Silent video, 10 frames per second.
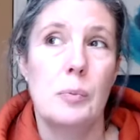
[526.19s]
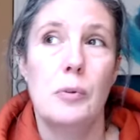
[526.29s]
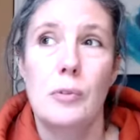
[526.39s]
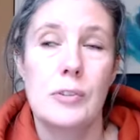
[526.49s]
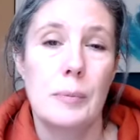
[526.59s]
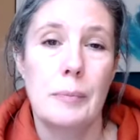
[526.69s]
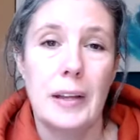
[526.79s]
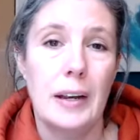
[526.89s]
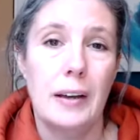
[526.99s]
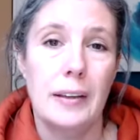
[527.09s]
or
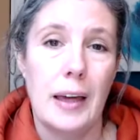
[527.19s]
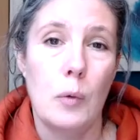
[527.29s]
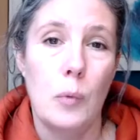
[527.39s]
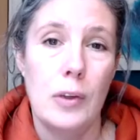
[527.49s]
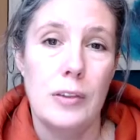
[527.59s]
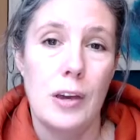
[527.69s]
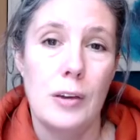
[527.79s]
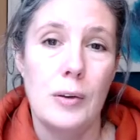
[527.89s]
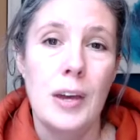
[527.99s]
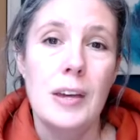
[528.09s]
something like that with you,